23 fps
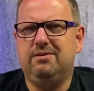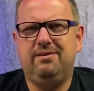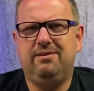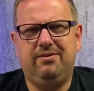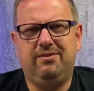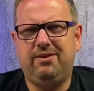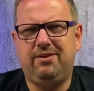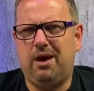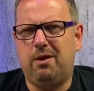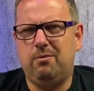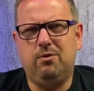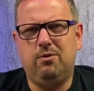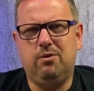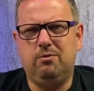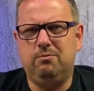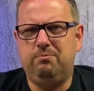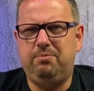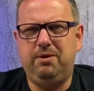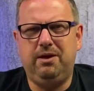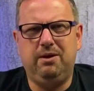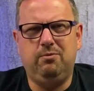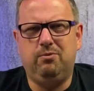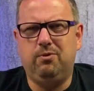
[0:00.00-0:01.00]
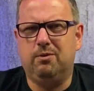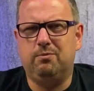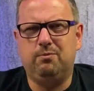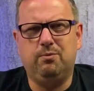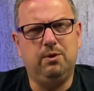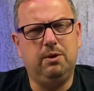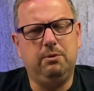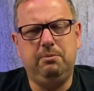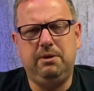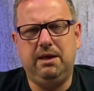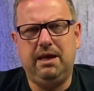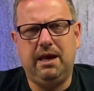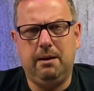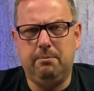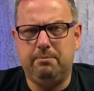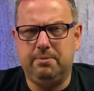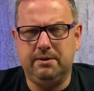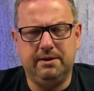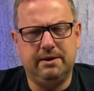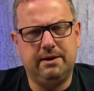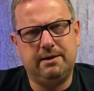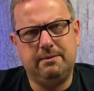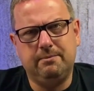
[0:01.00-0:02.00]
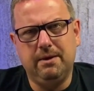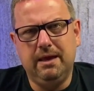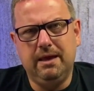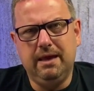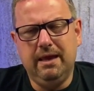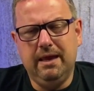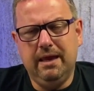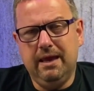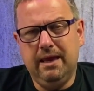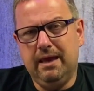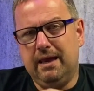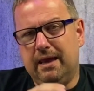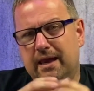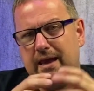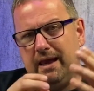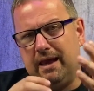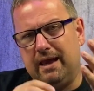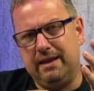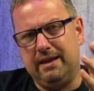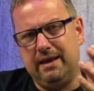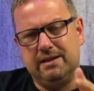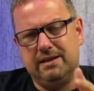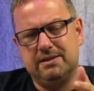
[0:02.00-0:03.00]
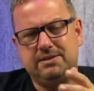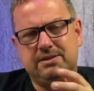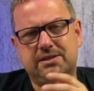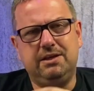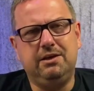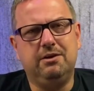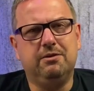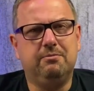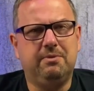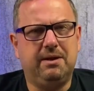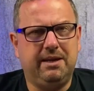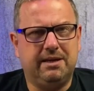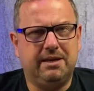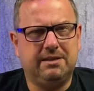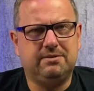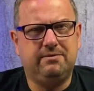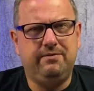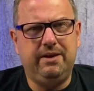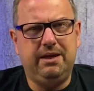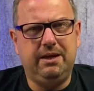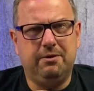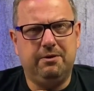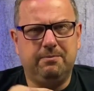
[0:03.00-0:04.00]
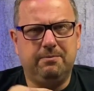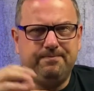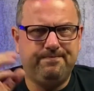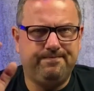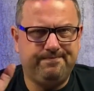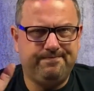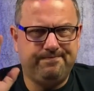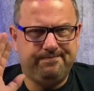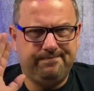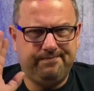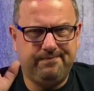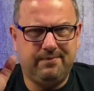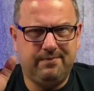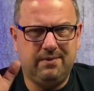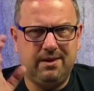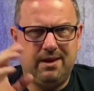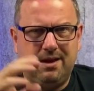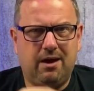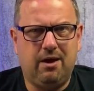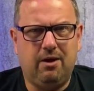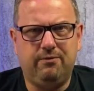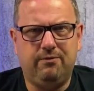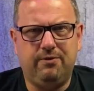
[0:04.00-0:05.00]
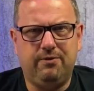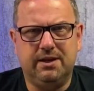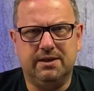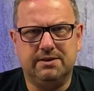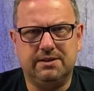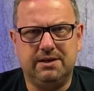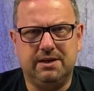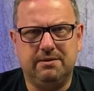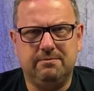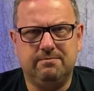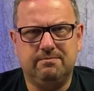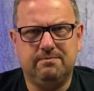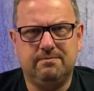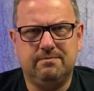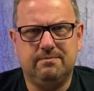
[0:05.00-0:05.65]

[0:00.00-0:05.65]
that won't be what will be happening. And I'll see you in my next video. Auf Wiedersehen.